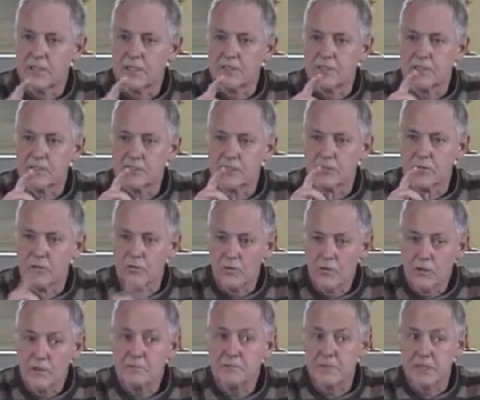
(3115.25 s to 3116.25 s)
And he said
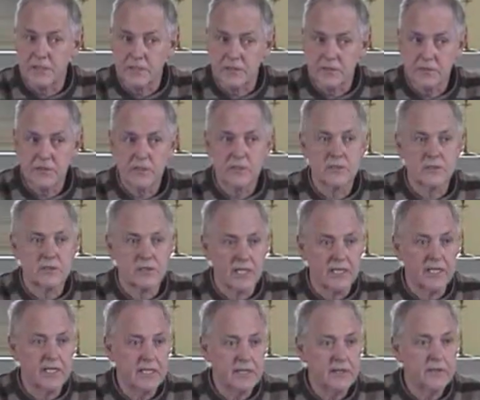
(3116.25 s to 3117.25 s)
all it means is
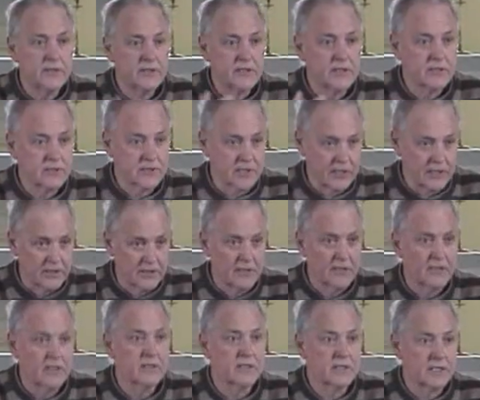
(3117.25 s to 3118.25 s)
taking things in
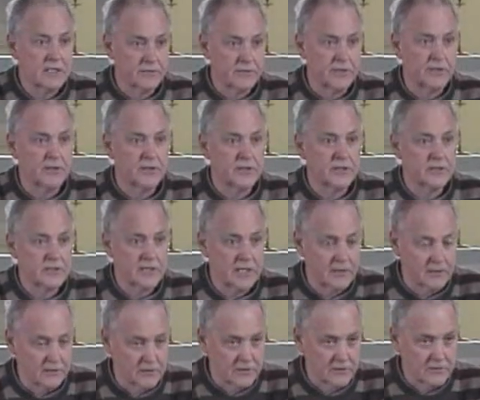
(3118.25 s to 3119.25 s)
and giving things
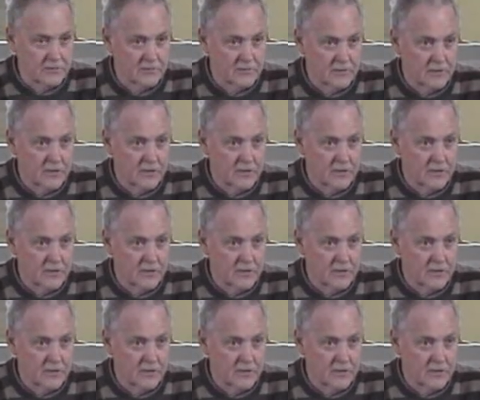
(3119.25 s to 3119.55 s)
out.